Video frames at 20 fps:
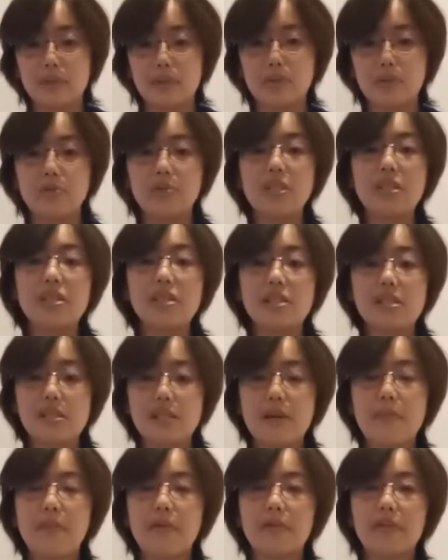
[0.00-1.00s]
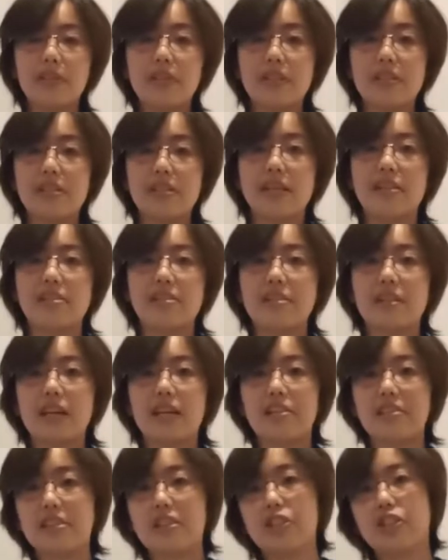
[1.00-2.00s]
So this is some of the
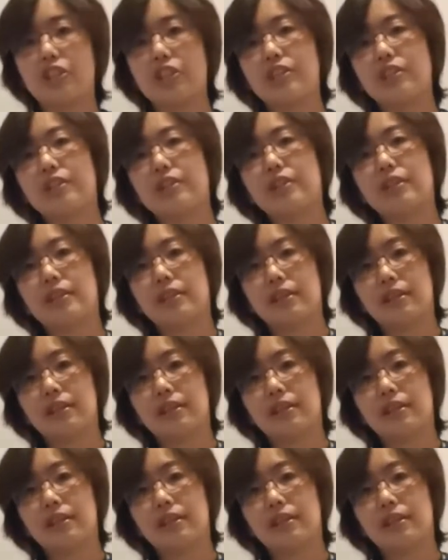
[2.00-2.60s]
desensitization